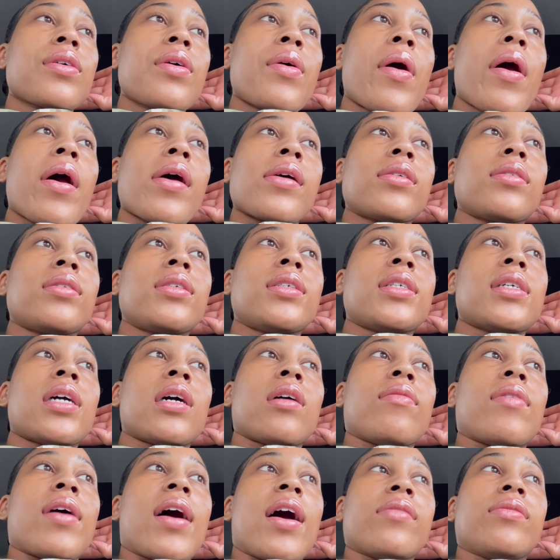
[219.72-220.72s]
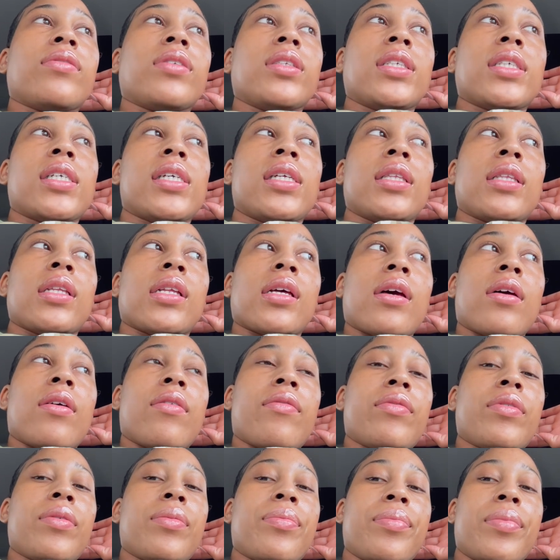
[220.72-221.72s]
I only have half a day
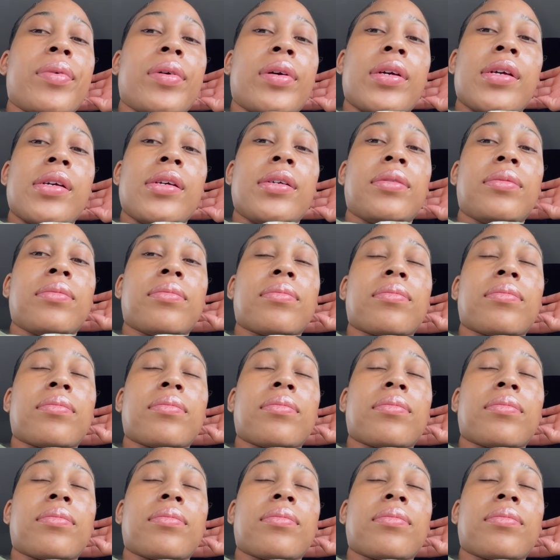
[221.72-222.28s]
left, but